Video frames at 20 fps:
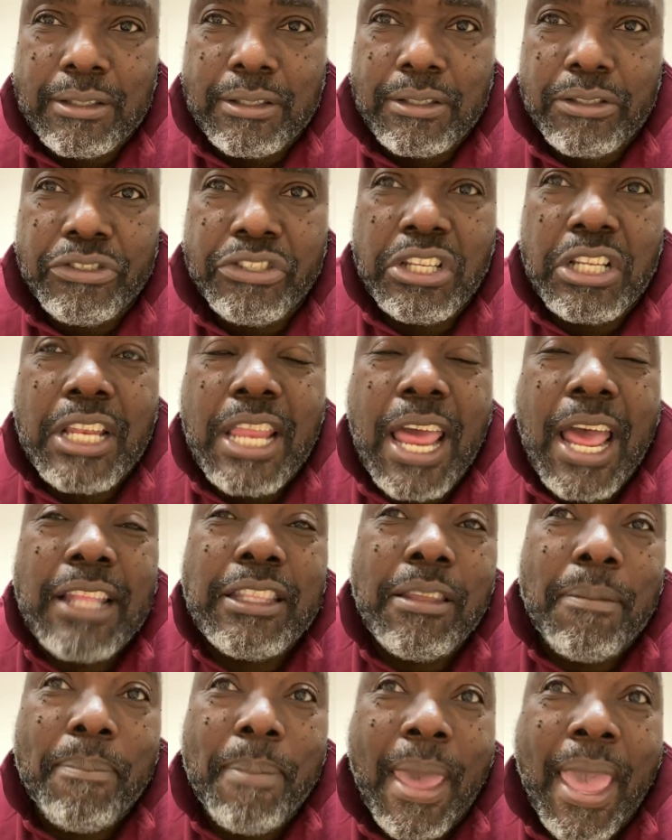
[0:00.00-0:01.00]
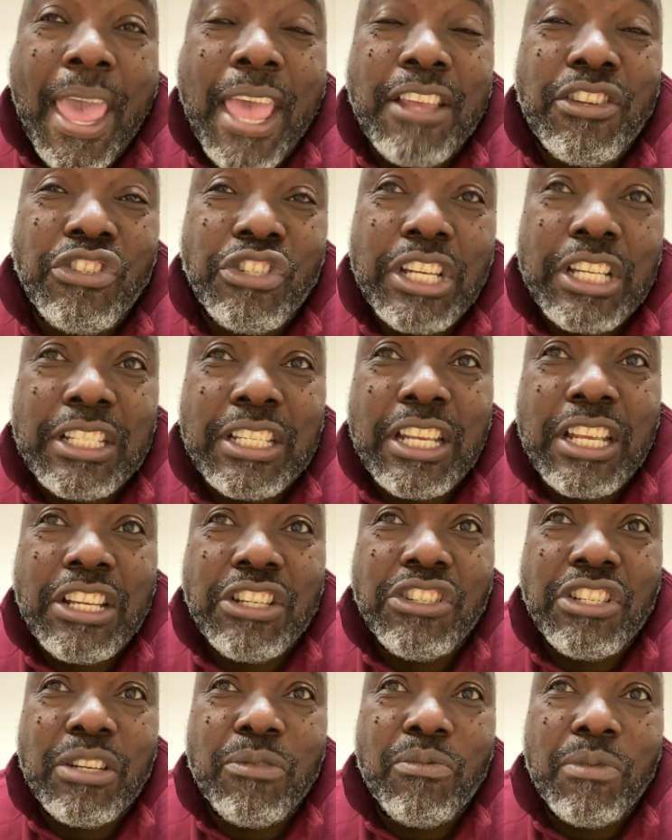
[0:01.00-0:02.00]
she let out the bad shit, then
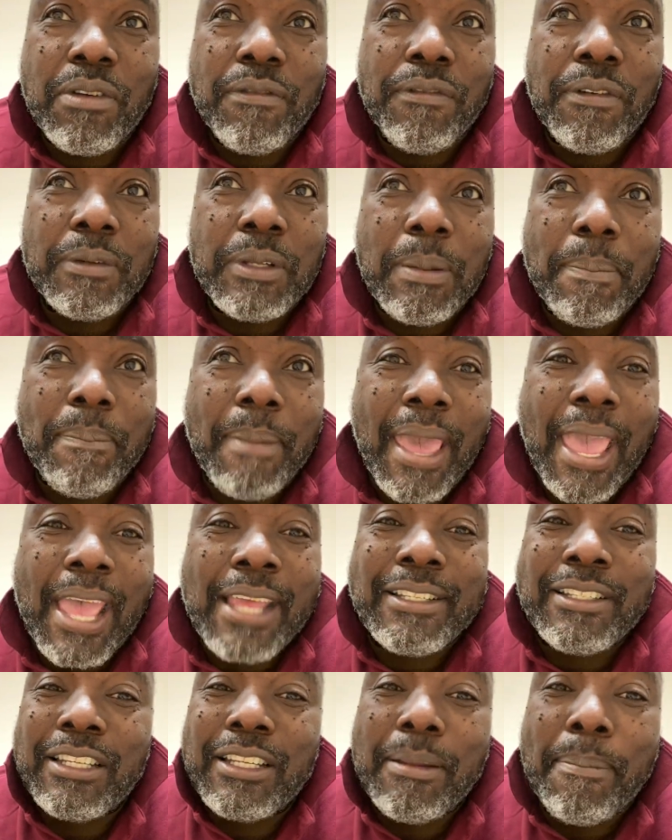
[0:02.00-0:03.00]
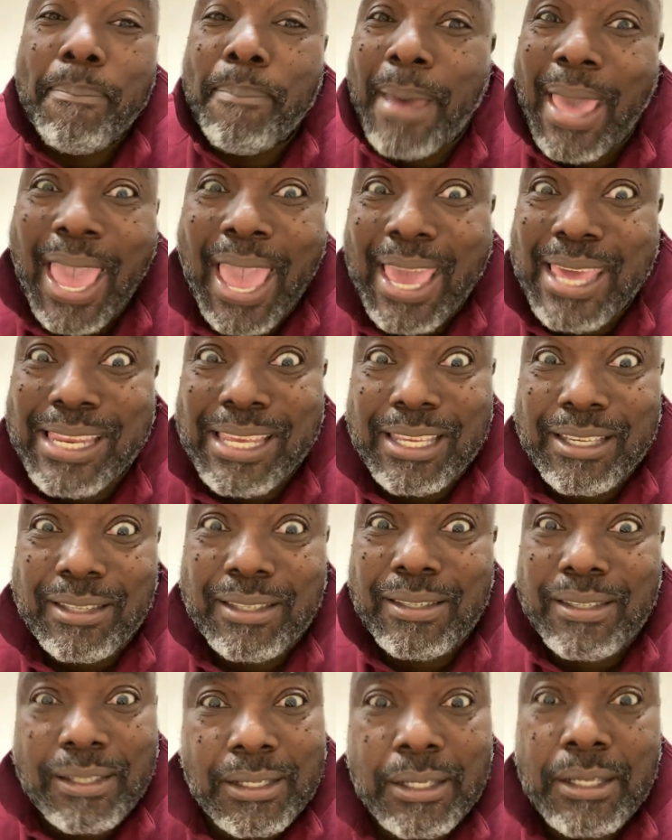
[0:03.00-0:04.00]
she went from the bad to the
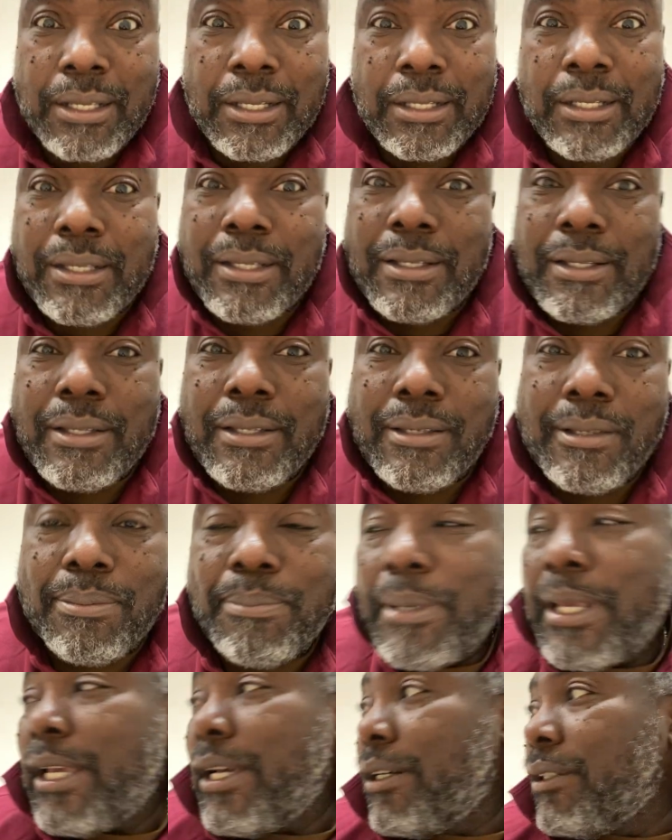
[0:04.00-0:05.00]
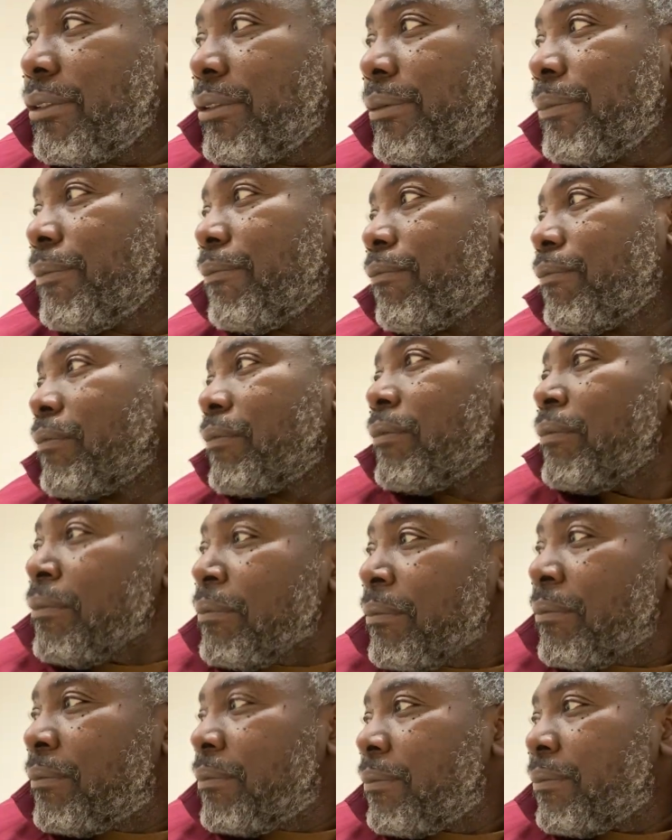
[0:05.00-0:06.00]
baddest smell.
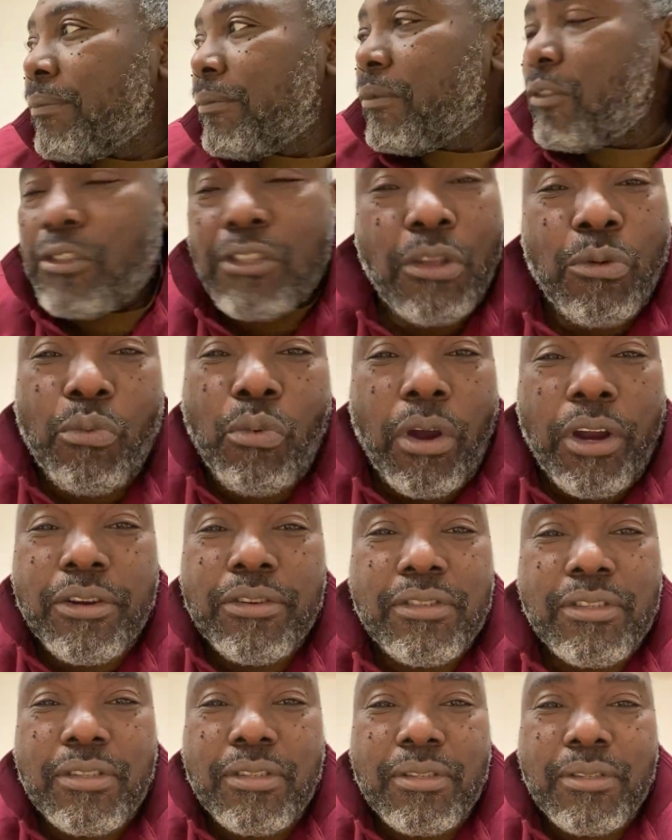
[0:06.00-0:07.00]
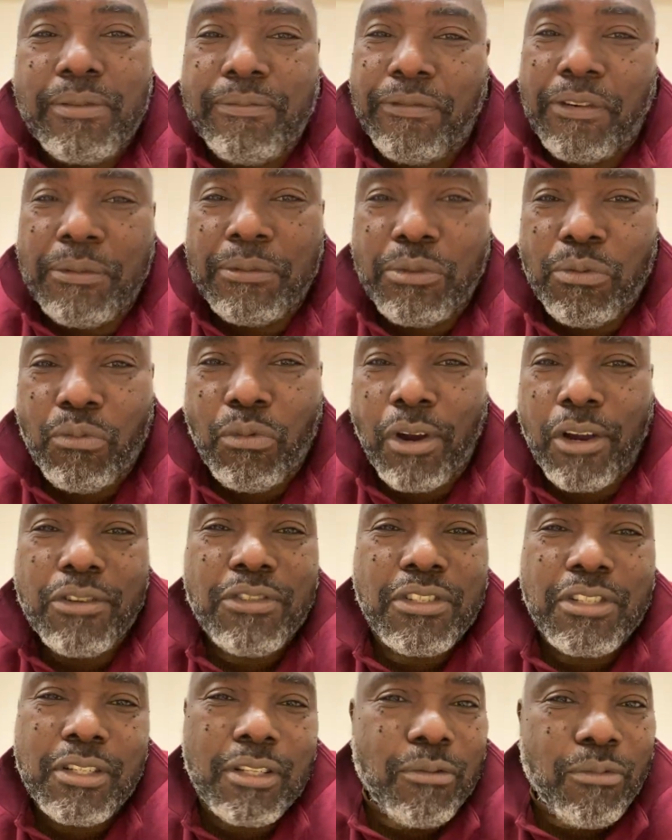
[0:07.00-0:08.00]
The worst, from the
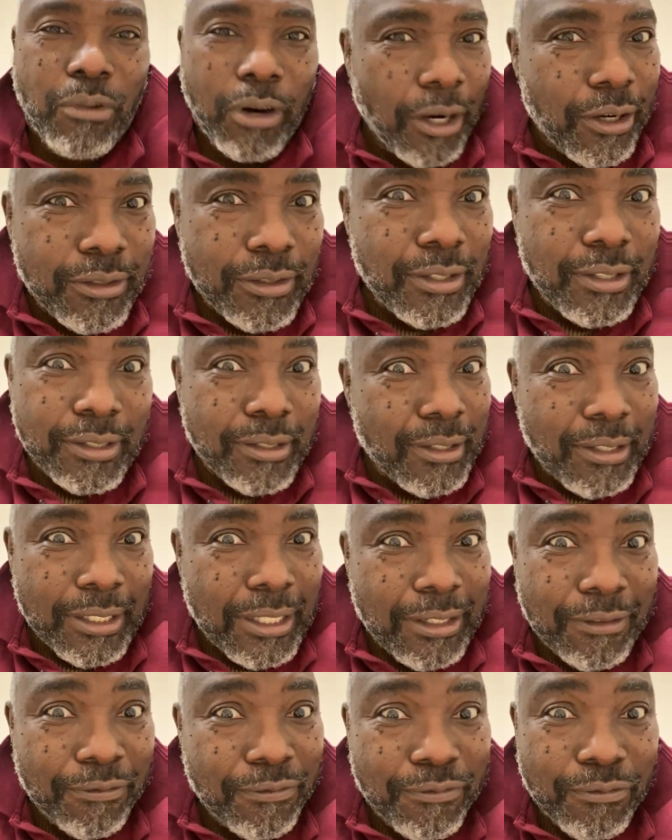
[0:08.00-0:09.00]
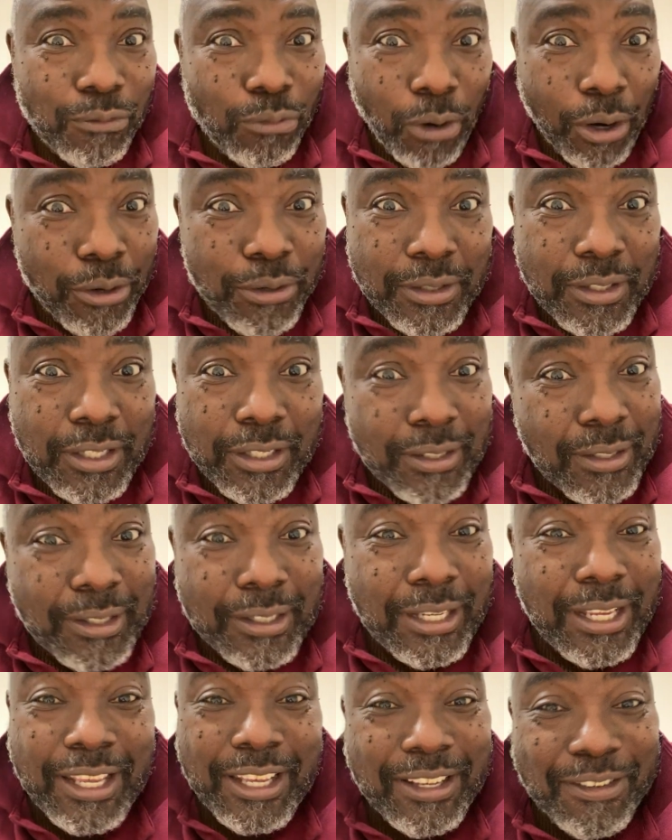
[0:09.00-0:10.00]
worst to the worst, if worstest,
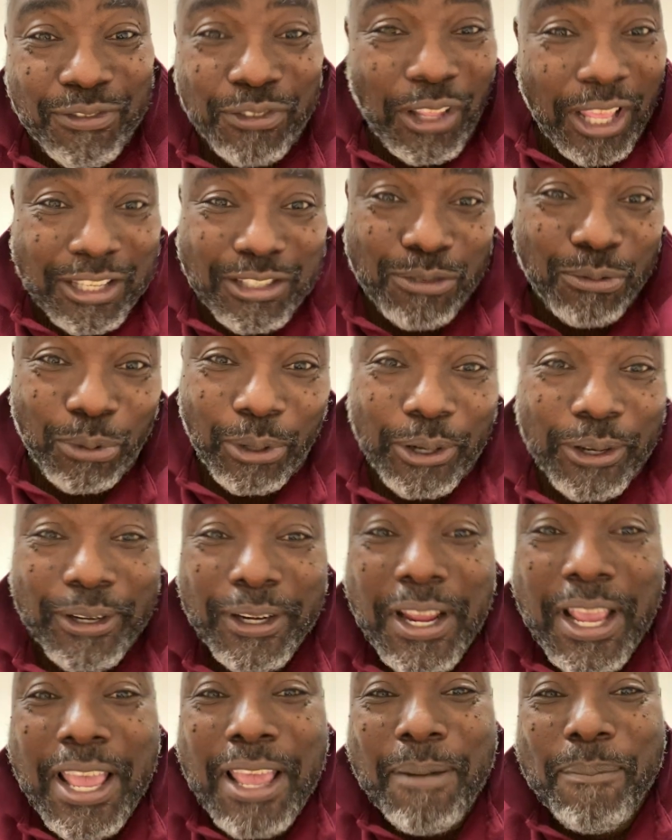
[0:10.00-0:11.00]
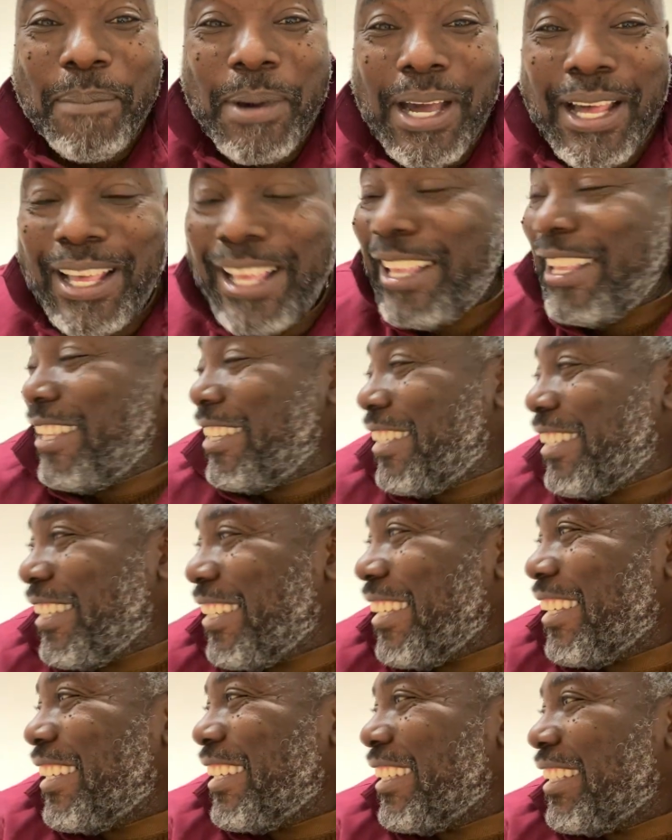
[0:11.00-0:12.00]
if that's a word. But
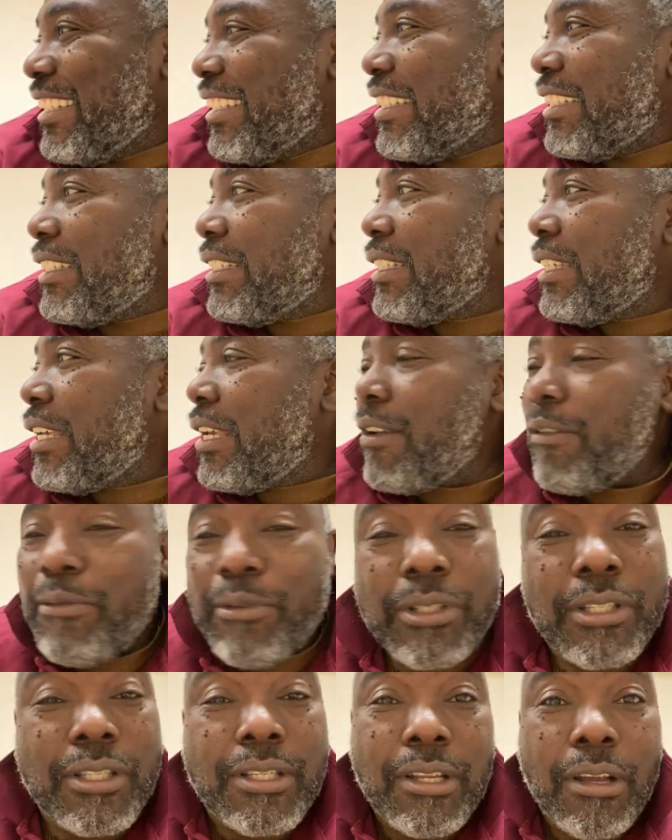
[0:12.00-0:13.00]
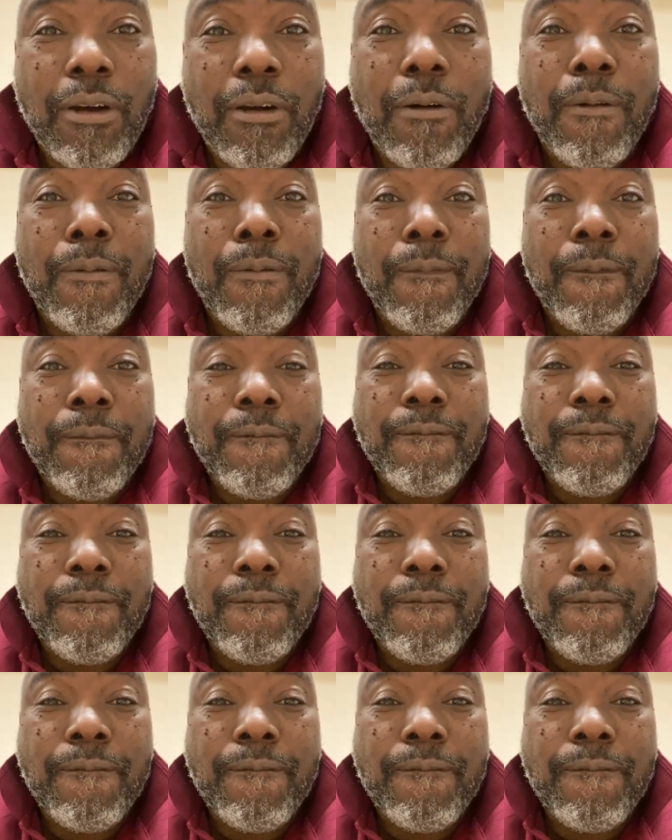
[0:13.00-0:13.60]
it was so